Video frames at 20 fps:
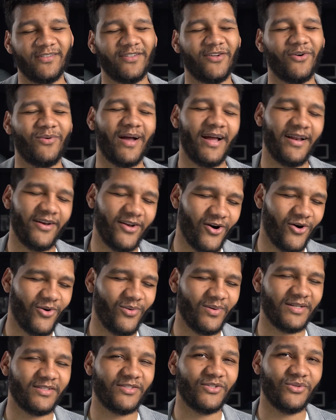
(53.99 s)
So I
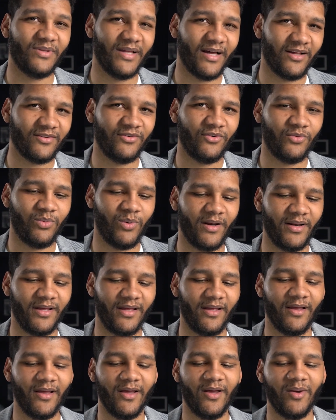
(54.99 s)
know it's
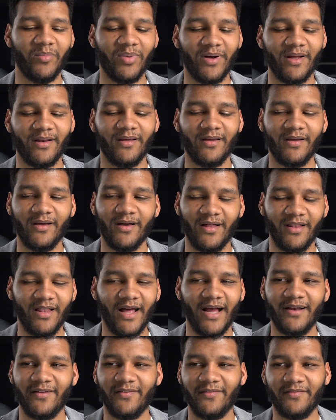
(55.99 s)
2020, but a
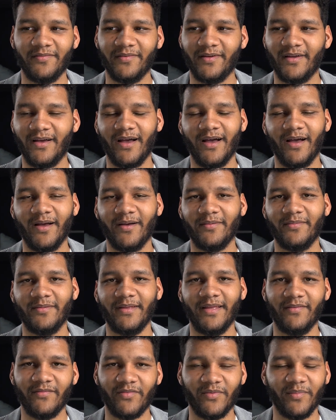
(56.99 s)
lot of uh,
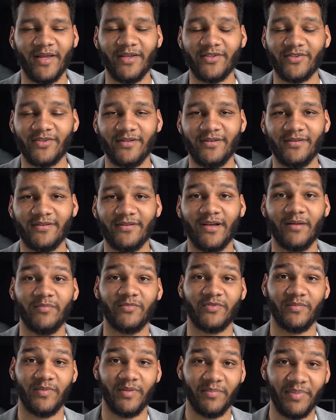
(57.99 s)
information
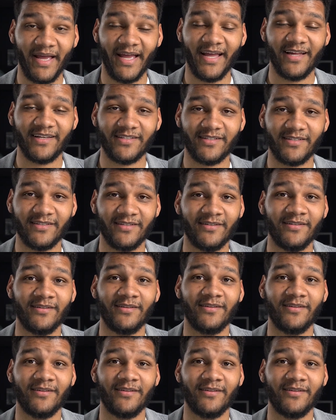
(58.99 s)
comes from the past.